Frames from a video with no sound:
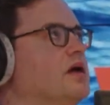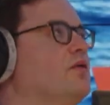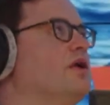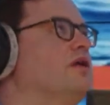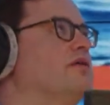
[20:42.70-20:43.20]

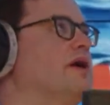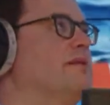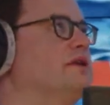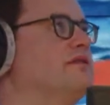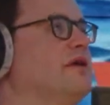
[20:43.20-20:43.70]
Well, I
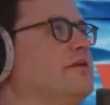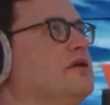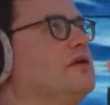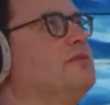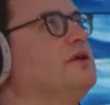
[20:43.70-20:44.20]
mean, if I'm going
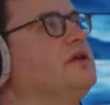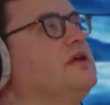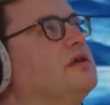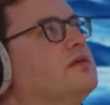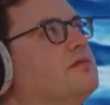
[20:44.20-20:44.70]
to be
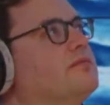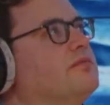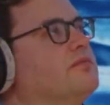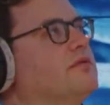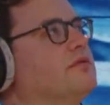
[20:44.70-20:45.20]

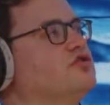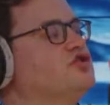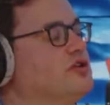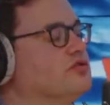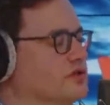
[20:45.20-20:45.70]

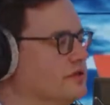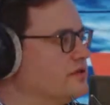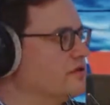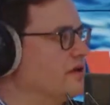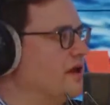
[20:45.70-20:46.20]

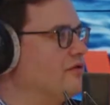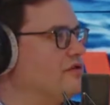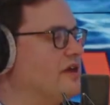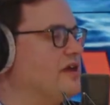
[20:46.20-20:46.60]
generous, I would say